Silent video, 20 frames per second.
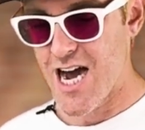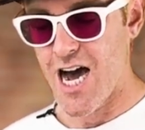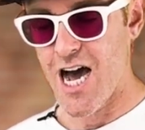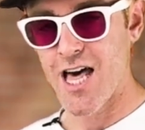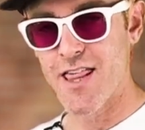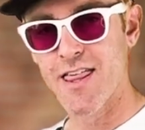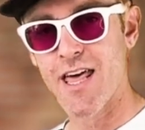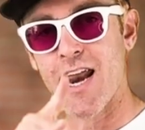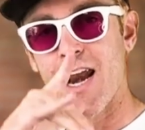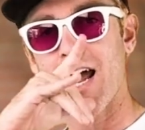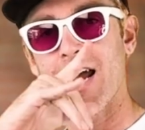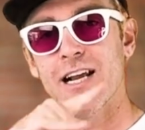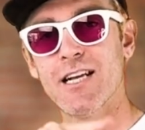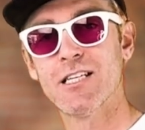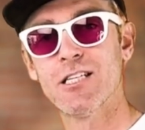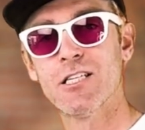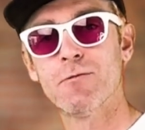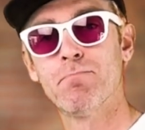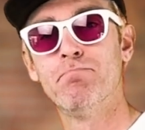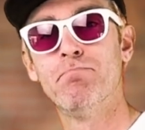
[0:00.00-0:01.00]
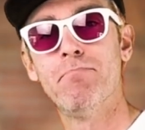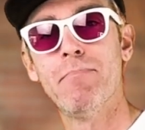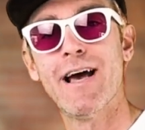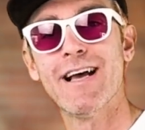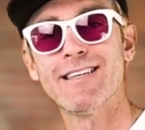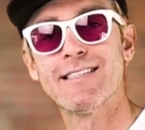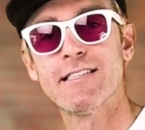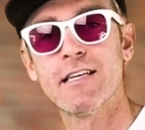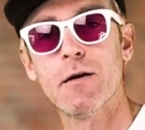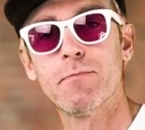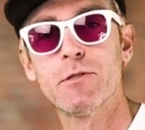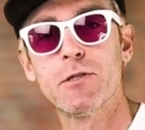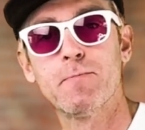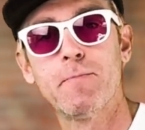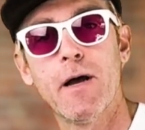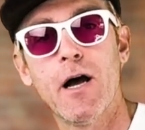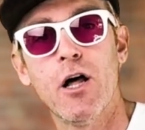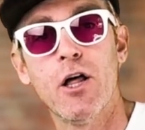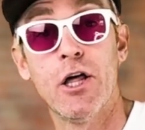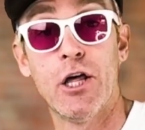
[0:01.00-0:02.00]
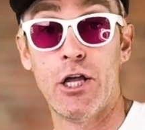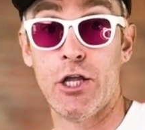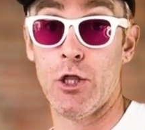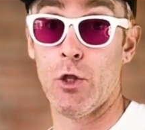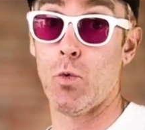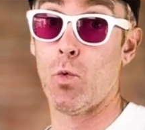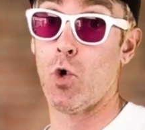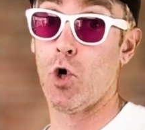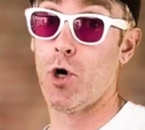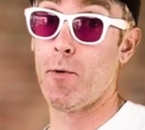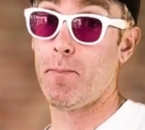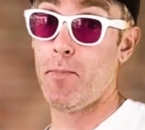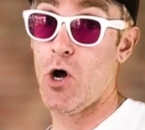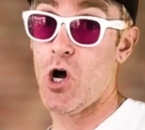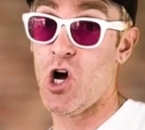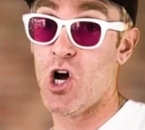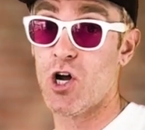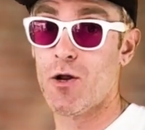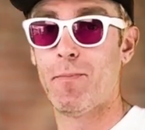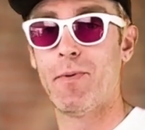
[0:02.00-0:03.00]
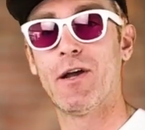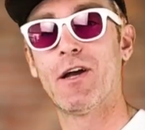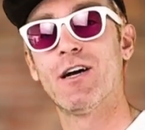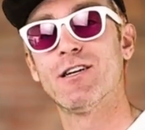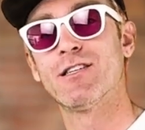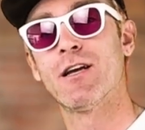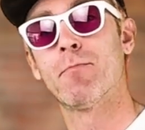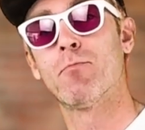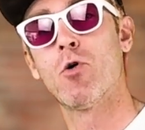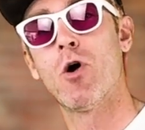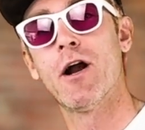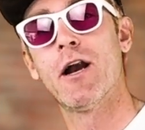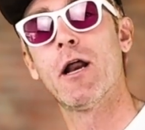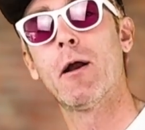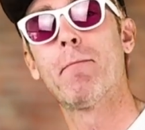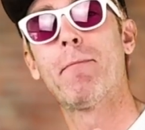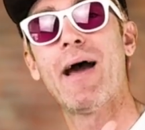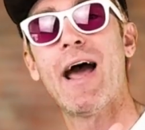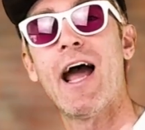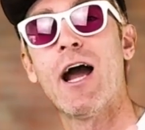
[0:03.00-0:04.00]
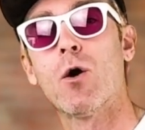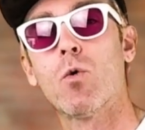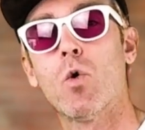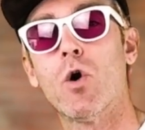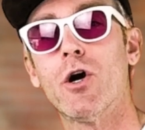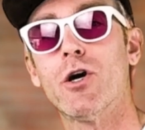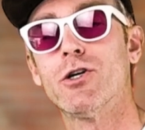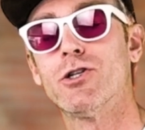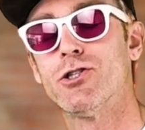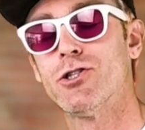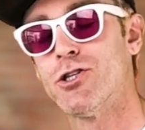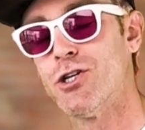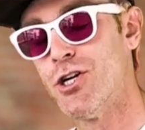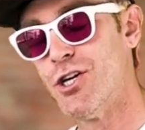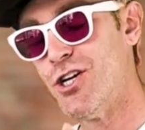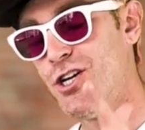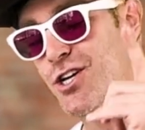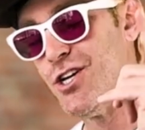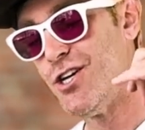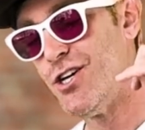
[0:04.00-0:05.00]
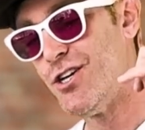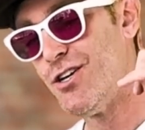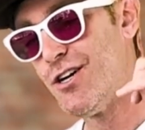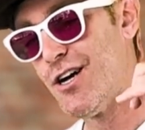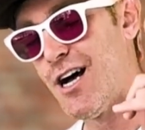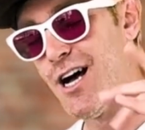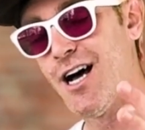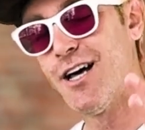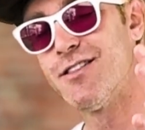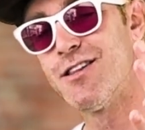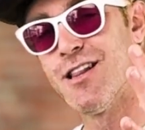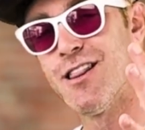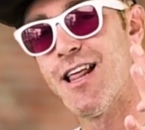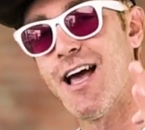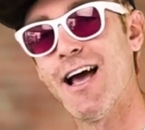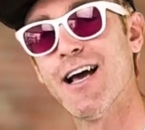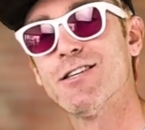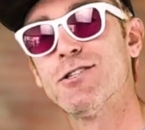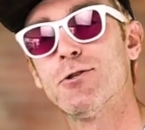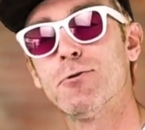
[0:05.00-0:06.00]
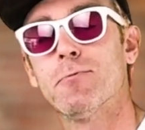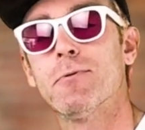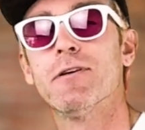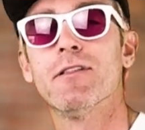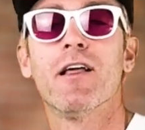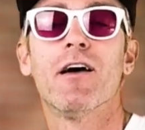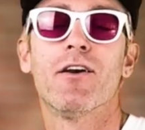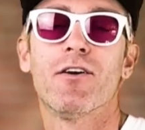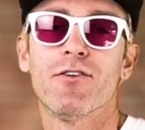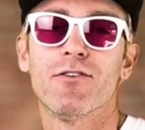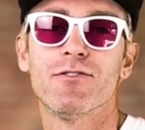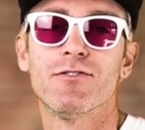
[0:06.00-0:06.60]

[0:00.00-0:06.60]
And then I mess up spelling the word punk because I'm writing backwards on the last three letters.